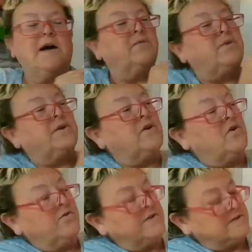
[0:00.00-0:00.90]
I wouldn't
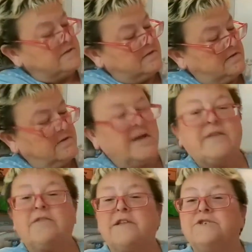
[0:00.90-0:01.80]
call this
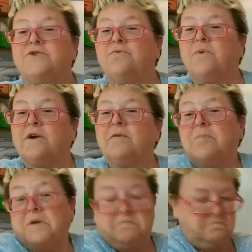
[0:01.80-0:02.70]
athleisure wear,
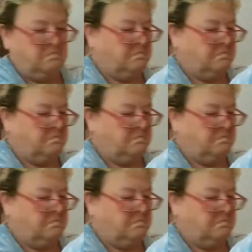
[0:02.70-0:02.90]
but...